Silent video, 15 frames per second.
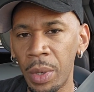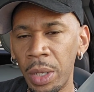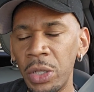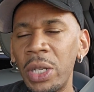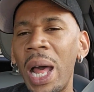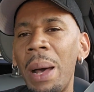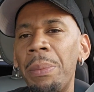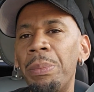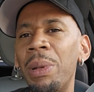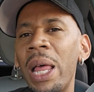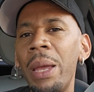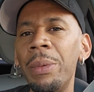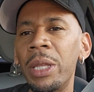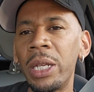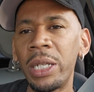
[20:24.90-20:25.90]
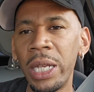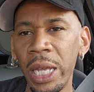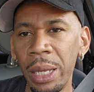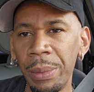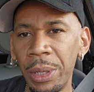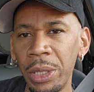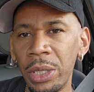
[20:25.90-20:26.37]
stop blaming the
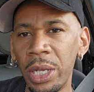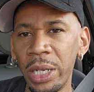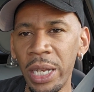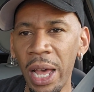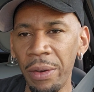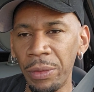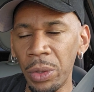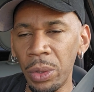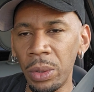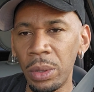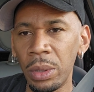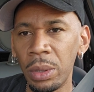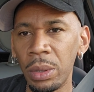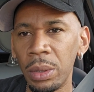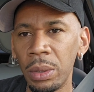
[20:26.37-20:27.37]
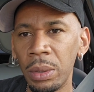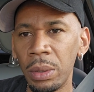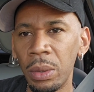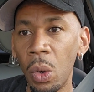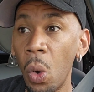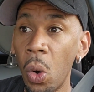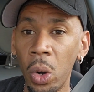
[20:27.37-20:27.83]
demons, the devil,
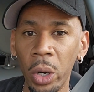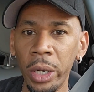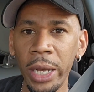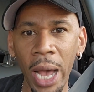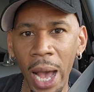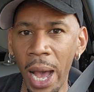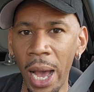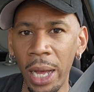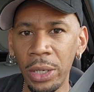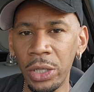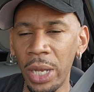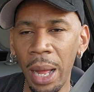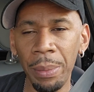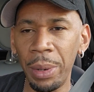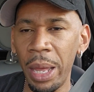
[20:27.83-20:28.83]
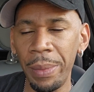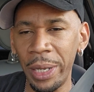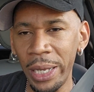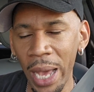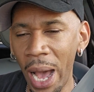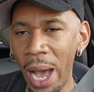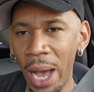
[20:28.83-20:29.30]
or God, stop
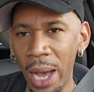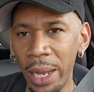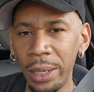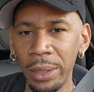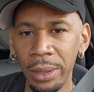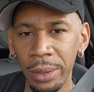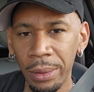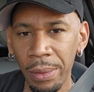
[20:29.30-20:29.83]
blaming God,